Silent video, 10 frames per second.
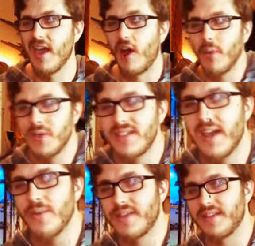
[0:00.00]
It almost
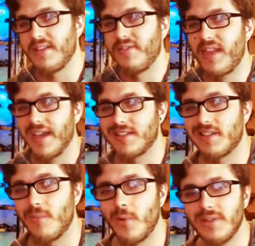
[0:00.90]
sounds as if like
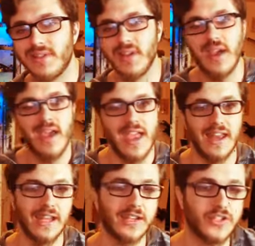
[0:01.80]
someone's
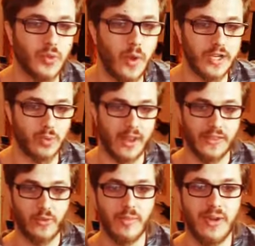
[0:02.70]
hitting a switch where
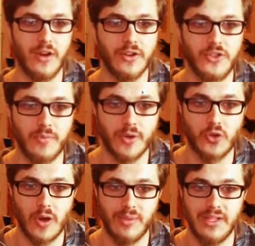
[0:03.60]
like they're up here, it's super
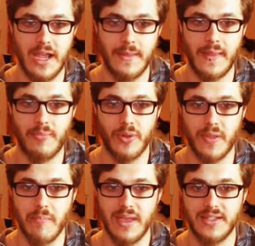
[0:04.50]
trebly, and then they put
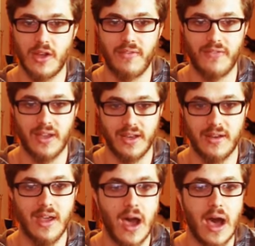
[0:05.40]
the mids all
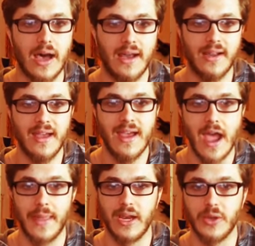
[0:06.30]
fucking hot,
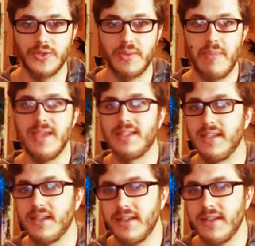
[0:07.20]
and then it goes to bassy.